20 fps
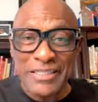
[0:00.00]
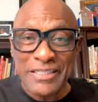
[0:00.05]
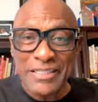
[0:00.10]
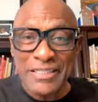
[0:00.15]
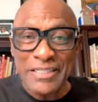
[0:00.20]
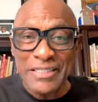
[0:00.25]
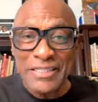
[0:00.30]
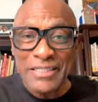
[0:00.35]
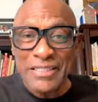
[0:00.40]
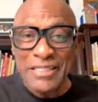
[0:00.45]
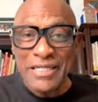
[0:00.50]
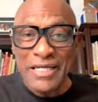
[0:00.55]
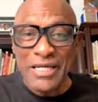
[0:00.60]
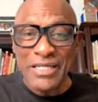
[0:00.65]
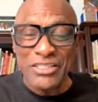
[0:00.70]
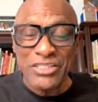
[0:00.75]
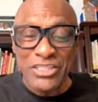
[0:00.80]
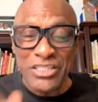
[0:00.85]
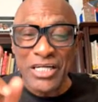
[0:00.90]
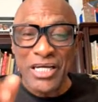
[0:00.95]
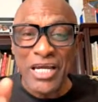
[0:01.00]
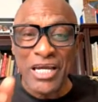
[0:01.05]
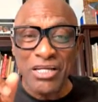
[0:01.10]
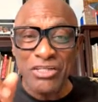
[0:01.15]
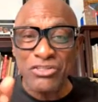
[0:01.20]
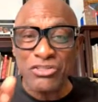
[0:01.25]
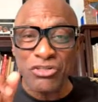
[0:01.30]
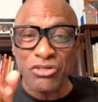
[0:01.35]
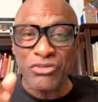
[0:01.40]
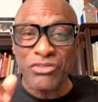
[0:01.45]
Hmm and
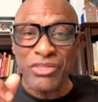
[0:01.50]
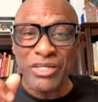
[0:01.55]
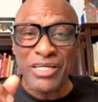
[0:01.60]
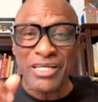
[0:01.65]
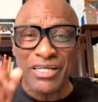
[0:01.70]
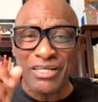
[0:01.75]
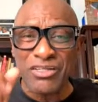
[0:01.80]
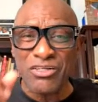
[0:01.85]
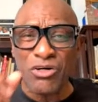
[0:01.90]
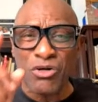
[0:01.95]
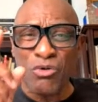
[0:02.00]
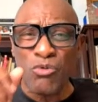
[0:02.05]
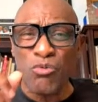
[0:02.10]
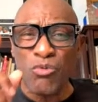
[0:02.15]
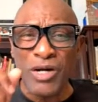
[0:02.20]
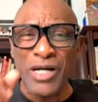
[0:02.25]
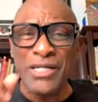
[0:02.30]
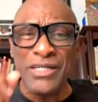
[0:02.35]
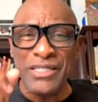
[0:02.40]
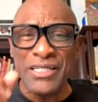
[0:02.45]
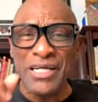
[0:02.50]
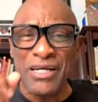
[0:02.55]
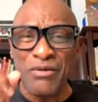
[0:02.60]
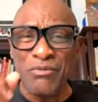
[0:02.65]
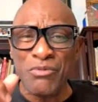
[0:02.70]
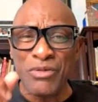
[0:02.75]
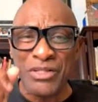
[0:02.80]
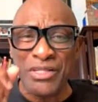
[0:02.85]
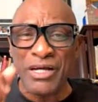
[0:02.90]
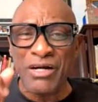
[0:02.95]
change your thinking. Go one day
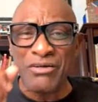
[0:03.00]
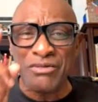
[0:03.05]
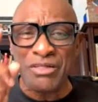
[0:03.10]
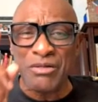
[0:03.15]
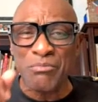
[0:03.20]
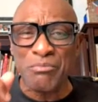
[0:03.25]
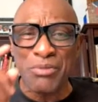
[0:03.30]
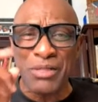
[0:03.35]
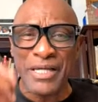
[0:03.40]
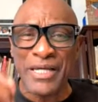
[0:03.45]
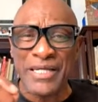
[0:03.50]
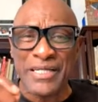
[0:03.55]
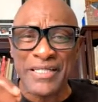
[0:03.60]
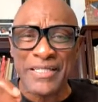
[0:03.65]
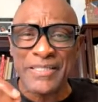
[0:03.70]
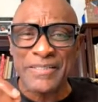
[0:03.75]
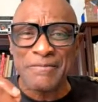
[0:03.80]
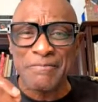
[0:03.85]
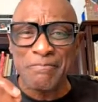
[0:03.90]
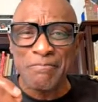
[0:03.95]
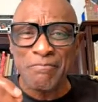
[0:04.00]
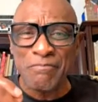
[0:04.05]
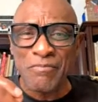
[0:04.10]
without complaining.